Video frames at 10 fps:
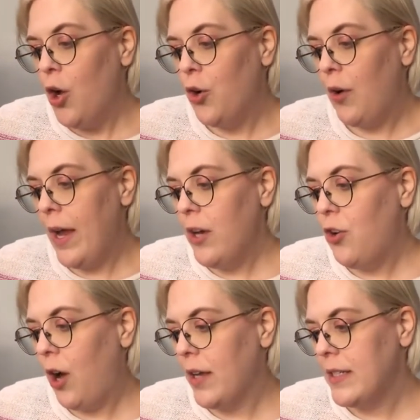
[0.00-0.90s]
Greg
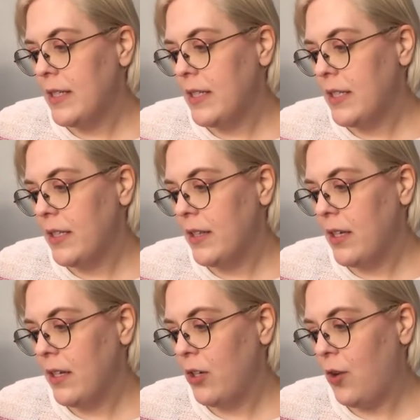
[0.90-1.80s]
crossed
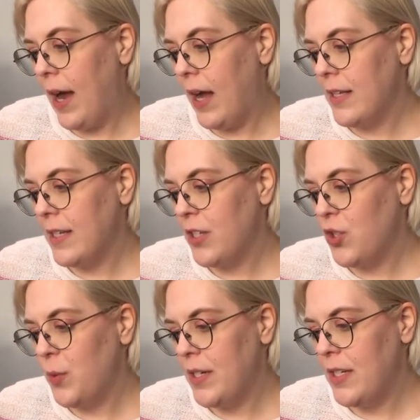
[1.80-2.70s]
the grass and
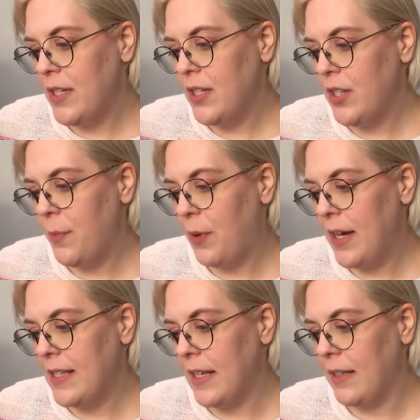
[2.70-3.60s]
squinted into the
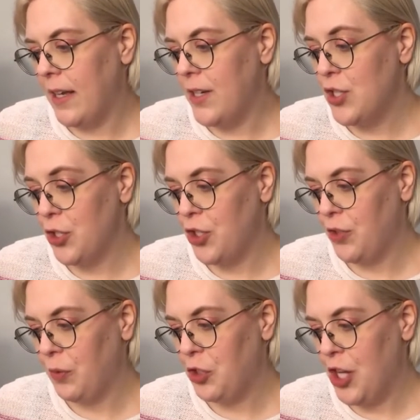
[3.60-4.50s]
bright sunlight, searching
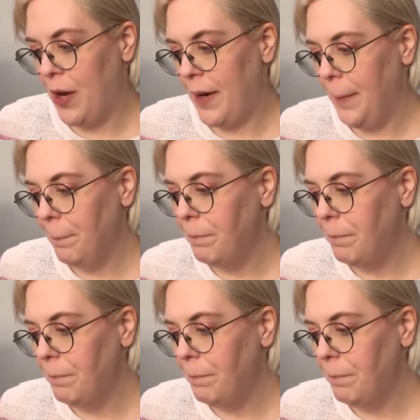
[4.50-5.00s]
for Sherry.